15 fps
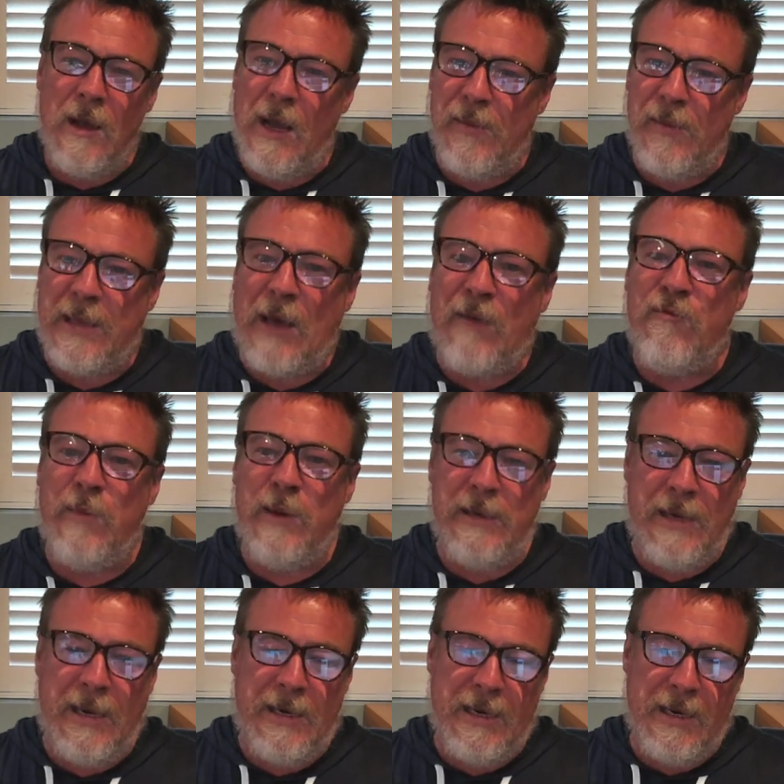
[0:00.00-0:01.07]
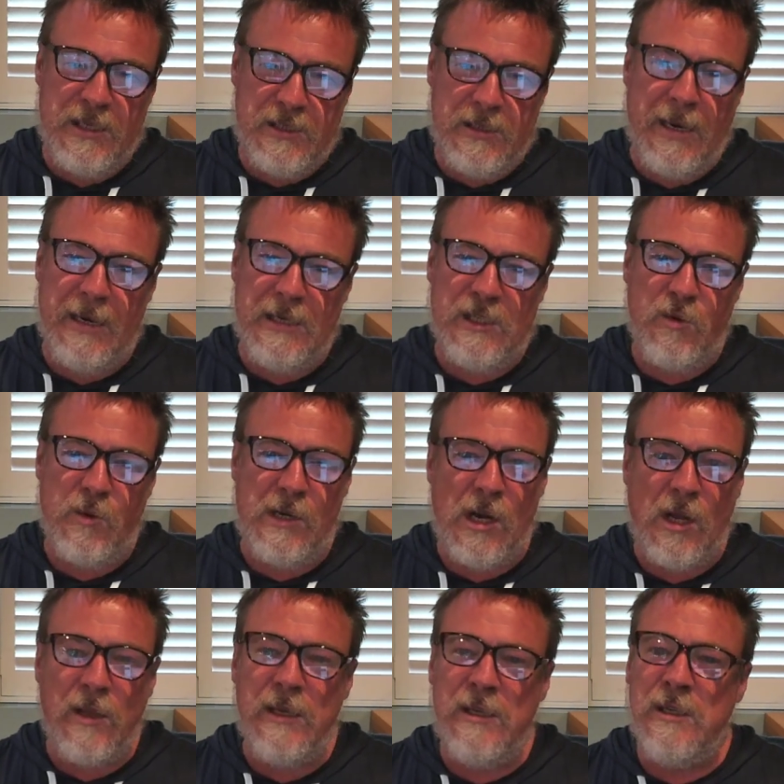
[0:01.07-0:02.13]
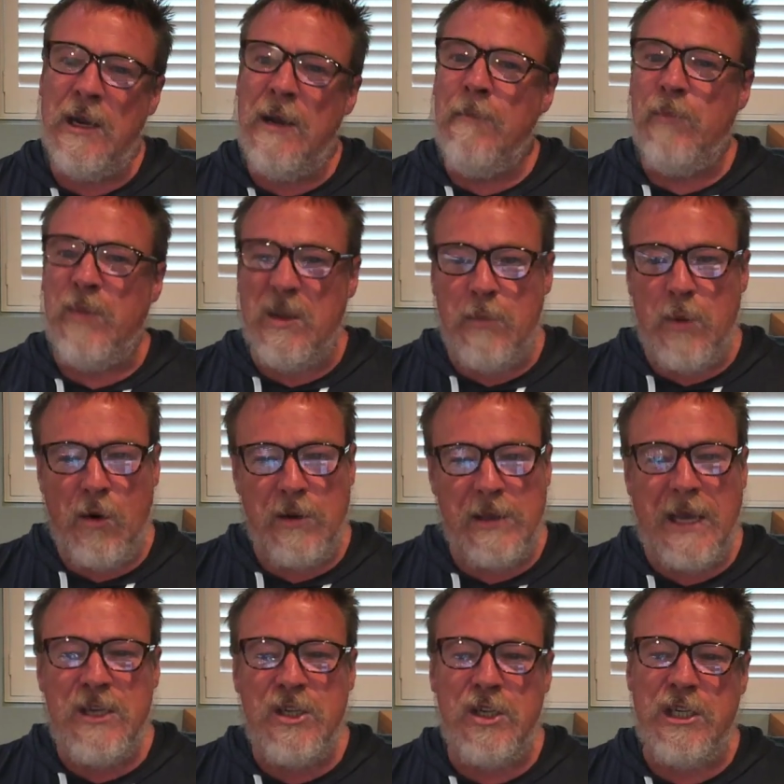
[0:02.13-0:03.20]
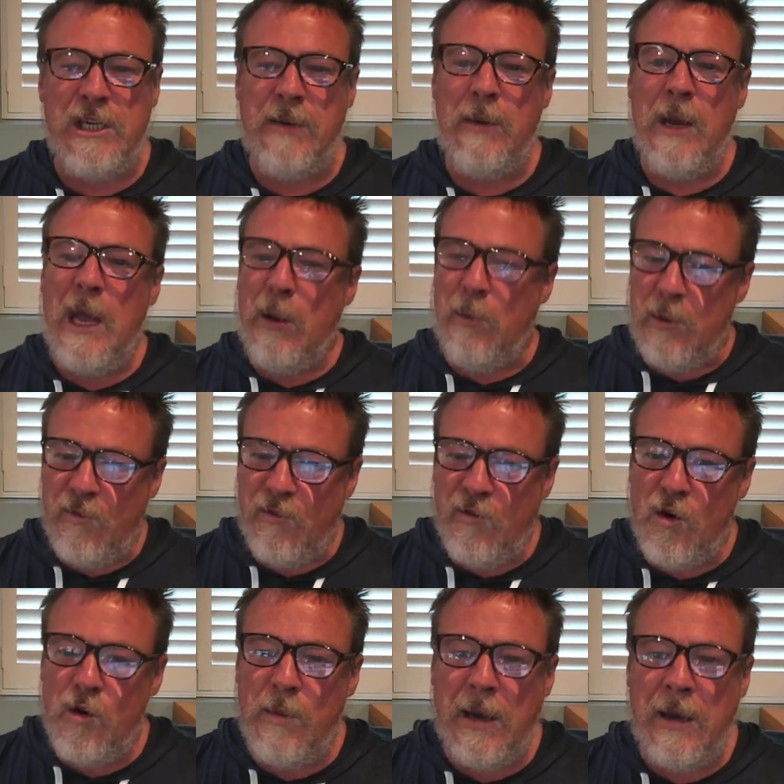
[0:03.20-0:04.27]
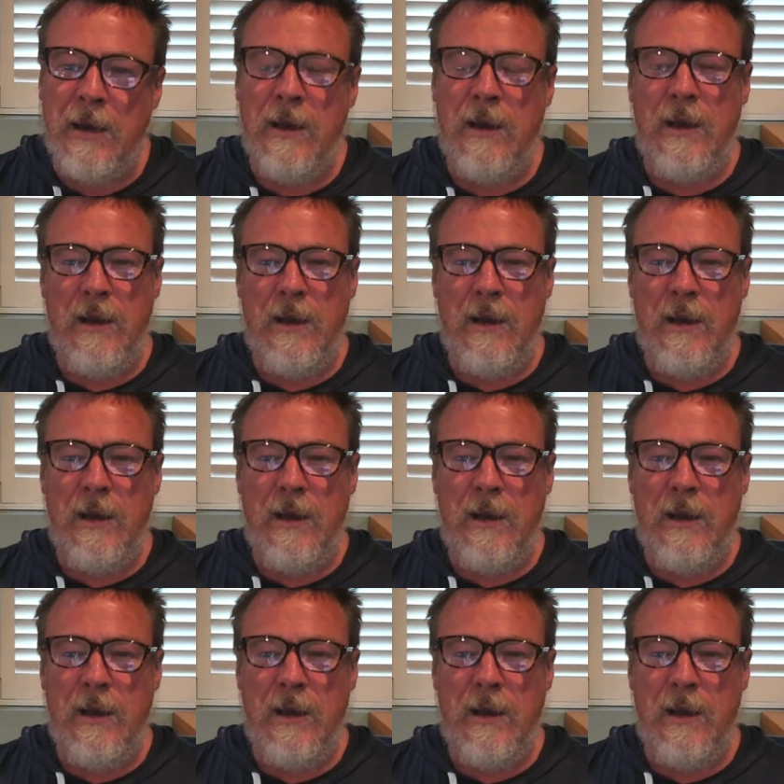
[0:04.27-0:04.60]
And the government needs to acknowledge that my relationship with former